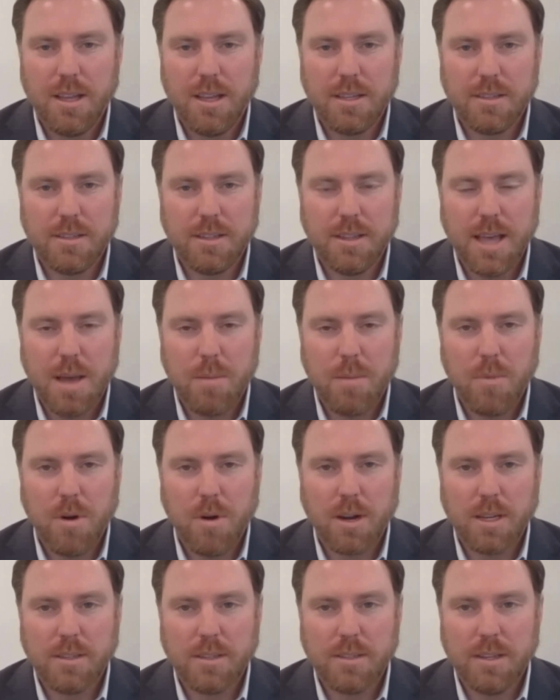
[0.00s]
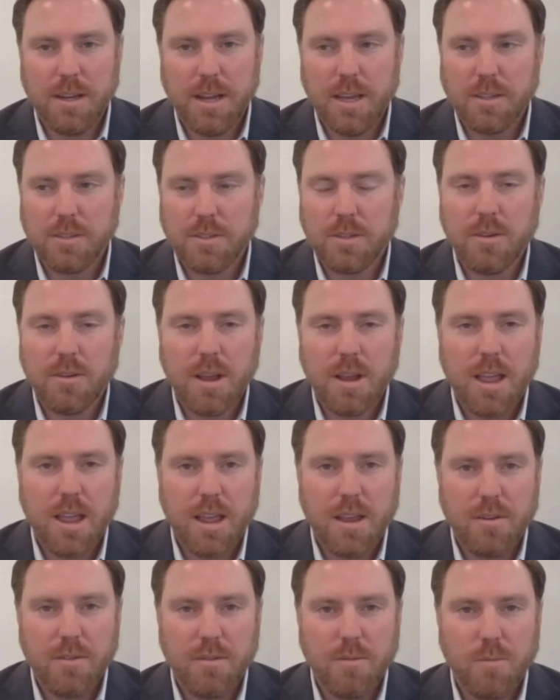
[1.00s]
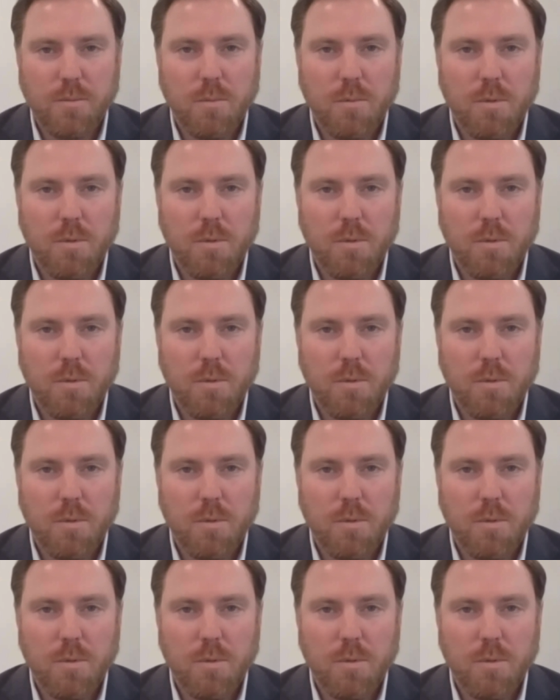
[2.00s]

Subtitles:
into that market today. So, Andrew,